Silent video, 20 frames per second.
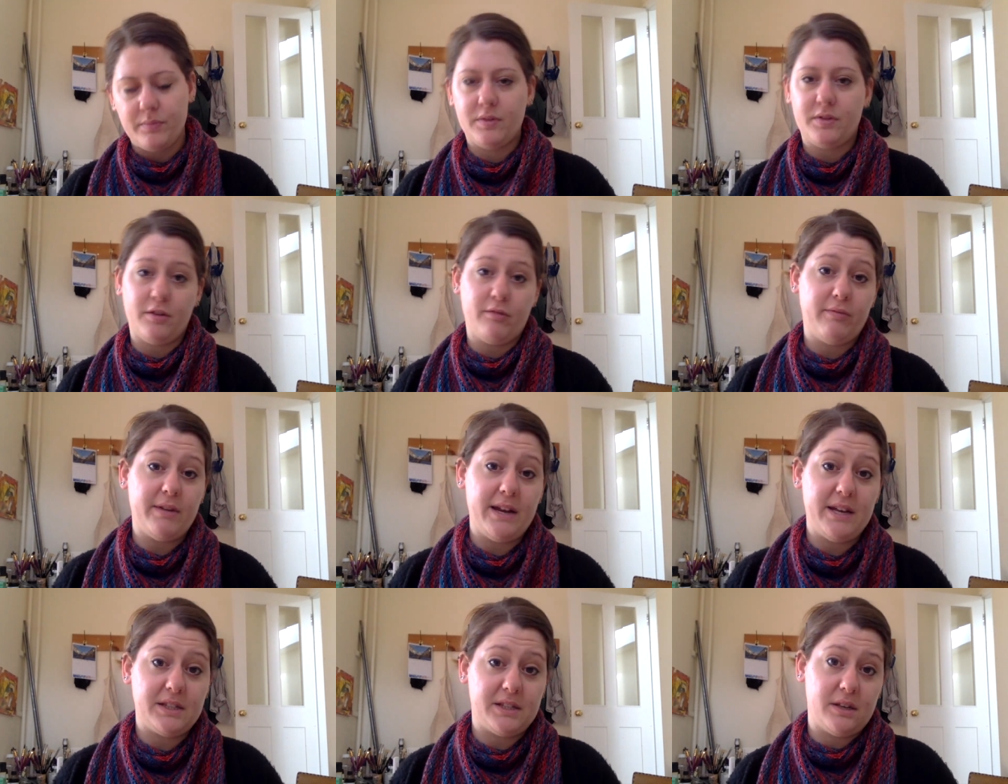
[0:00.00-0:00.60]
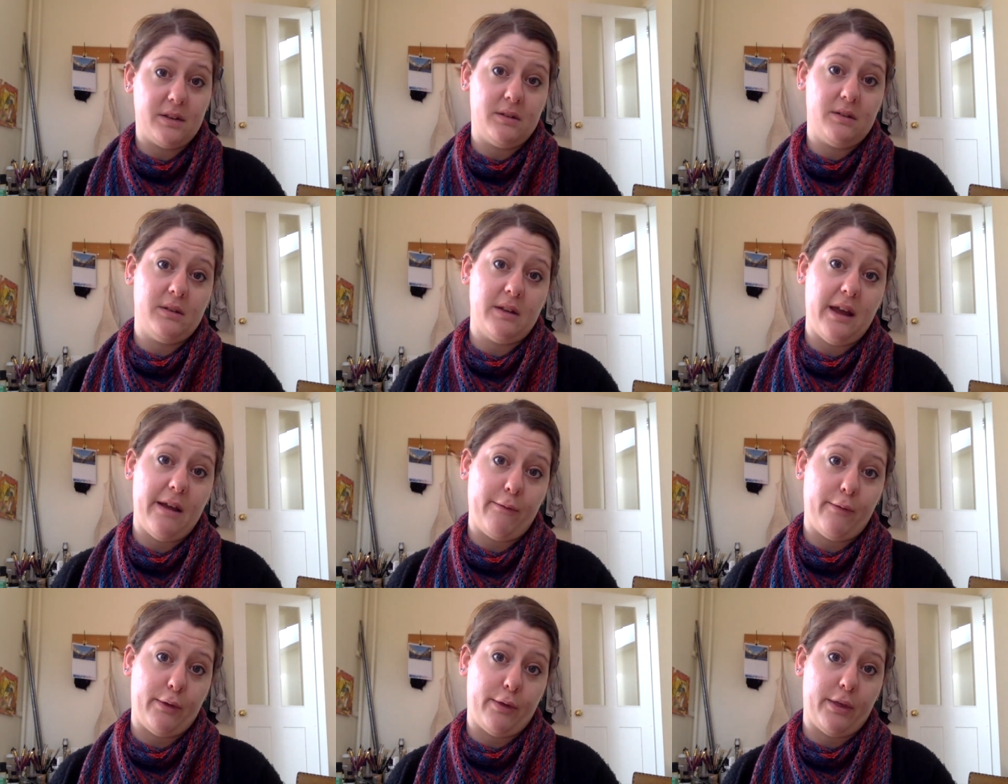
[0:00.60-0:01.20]
The reason
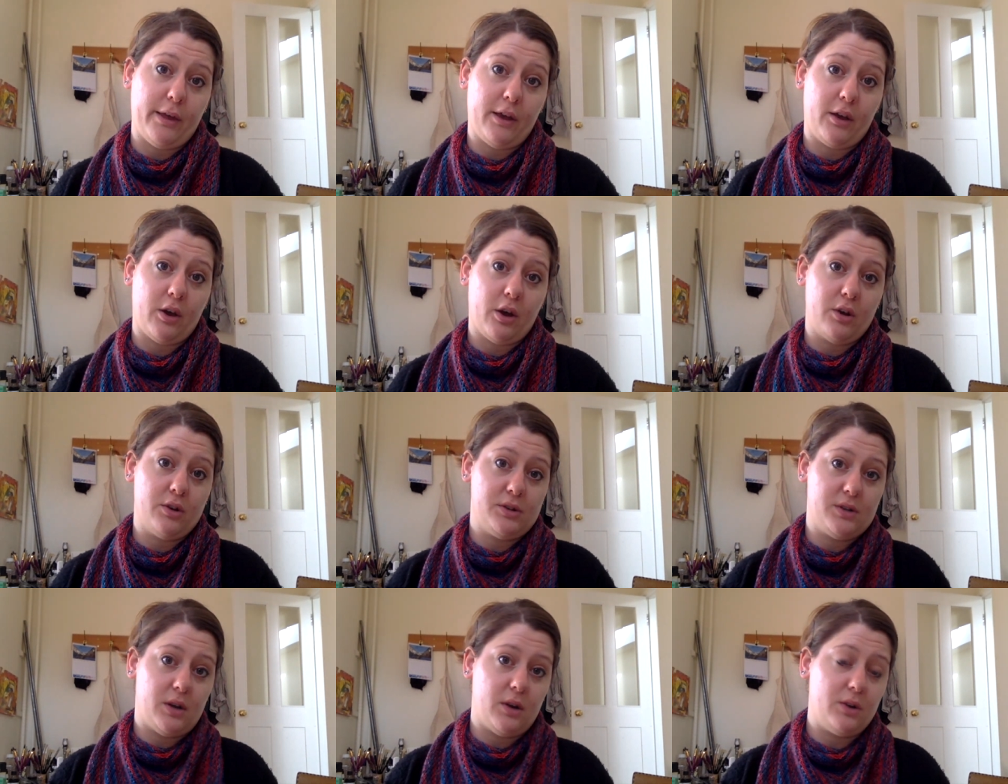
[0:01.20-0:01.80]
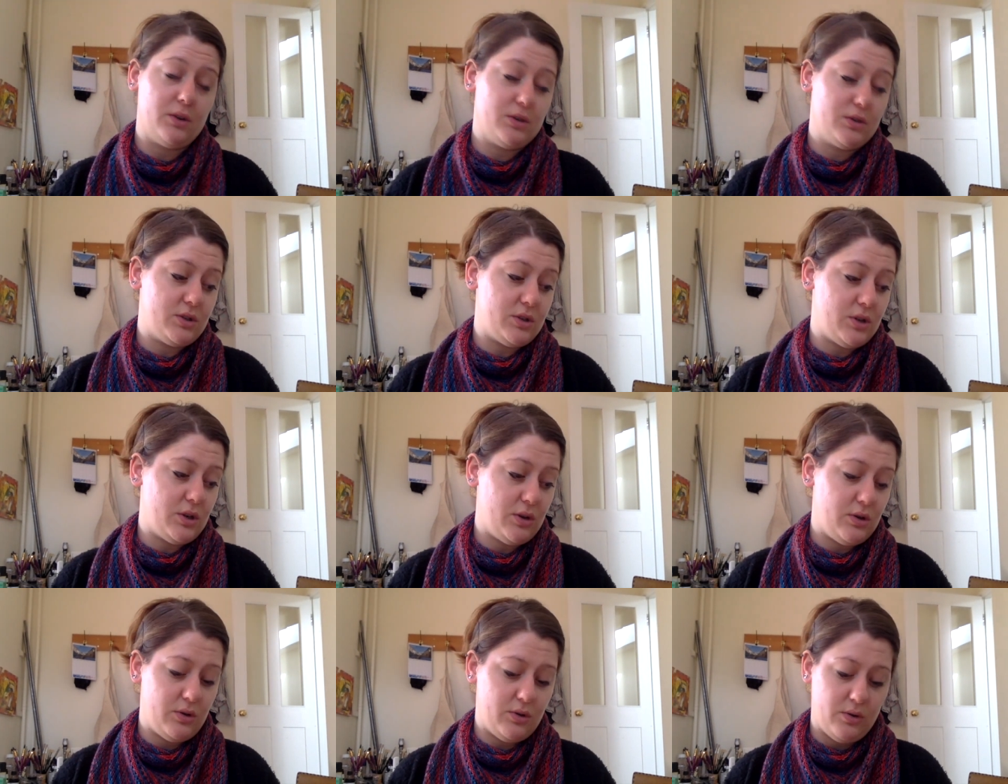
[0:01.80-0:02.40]
everything goes
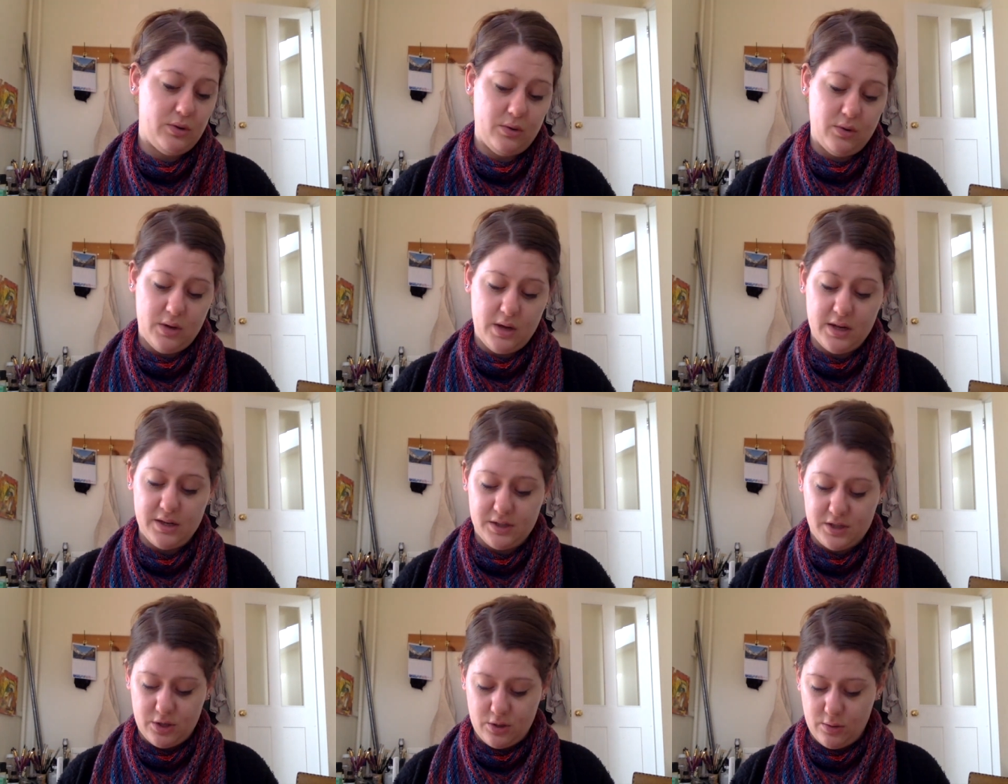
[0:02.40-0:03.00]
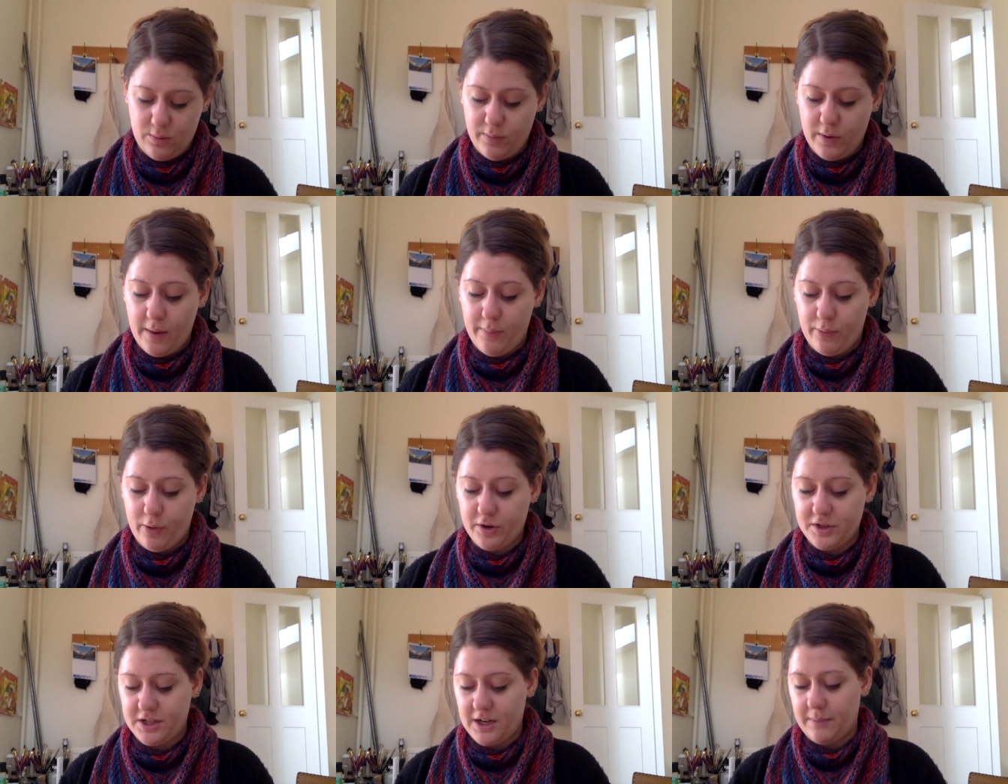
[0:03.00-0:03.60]
onto into a
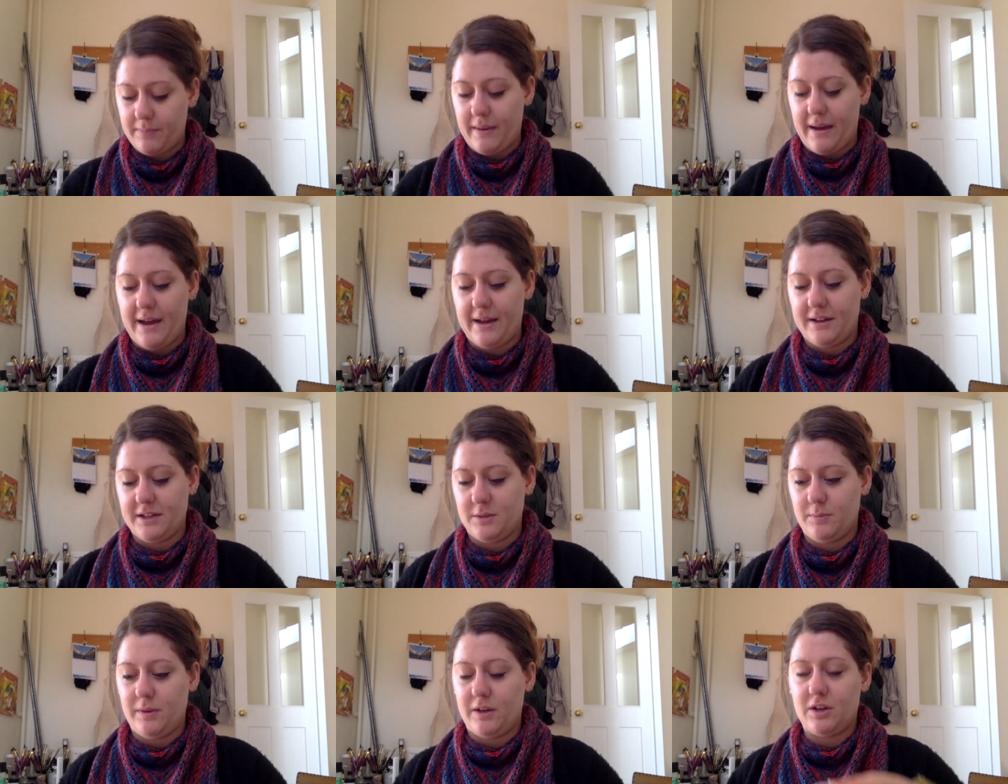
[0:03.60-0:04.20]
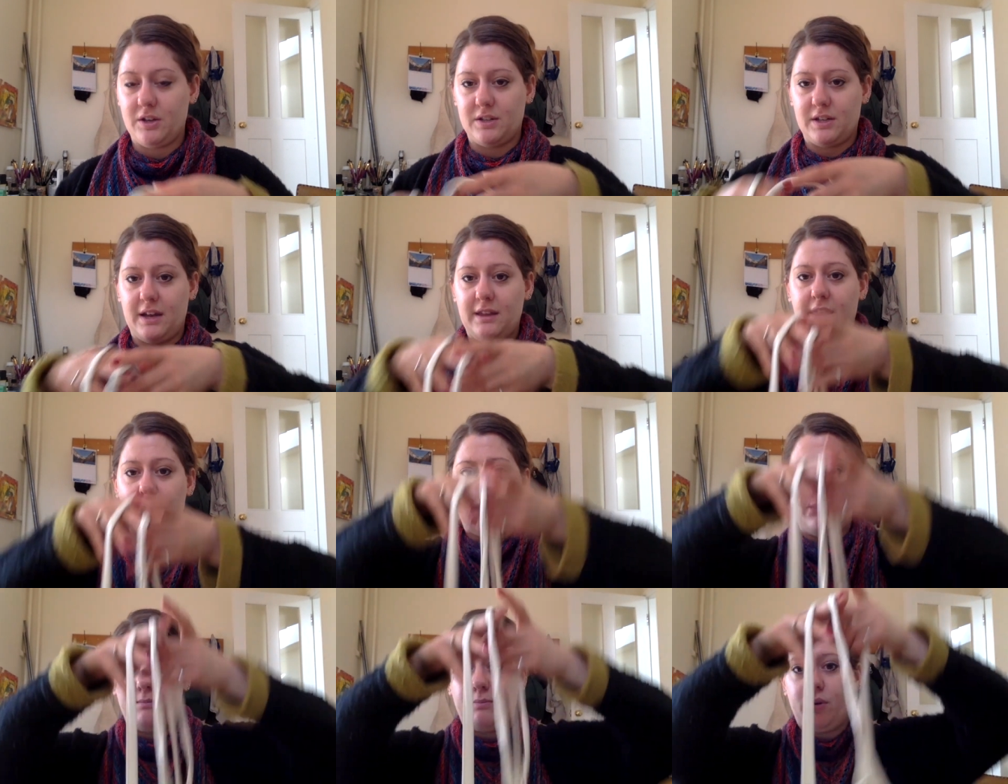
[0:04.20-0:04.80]
project bag is because I
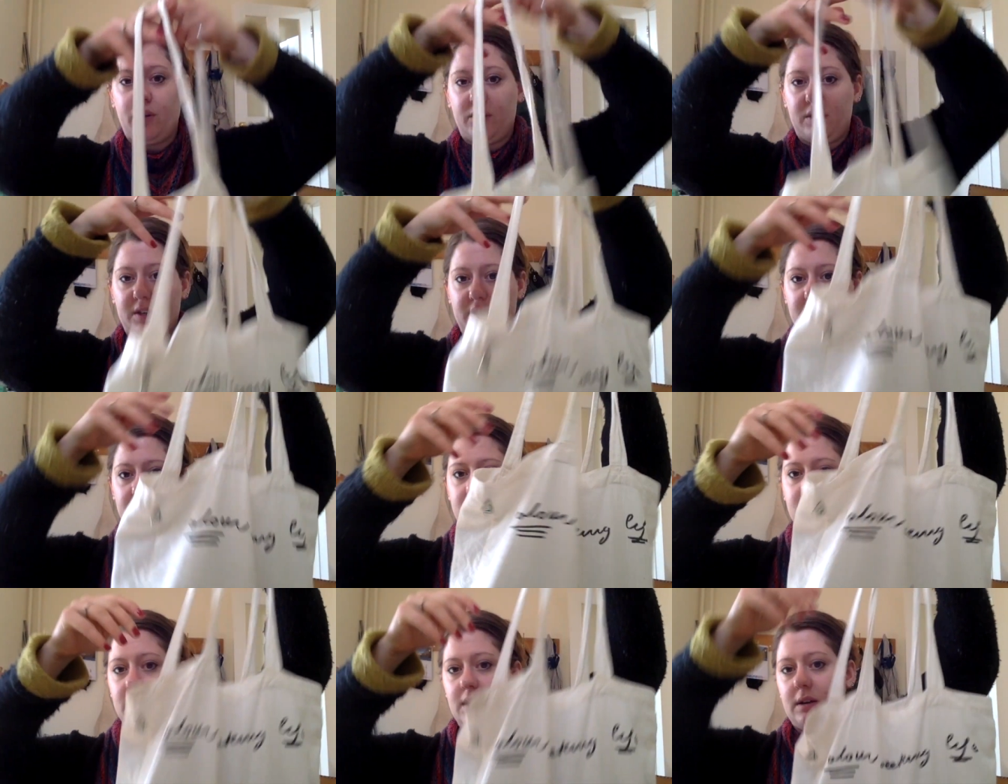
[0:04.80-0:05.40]
then put this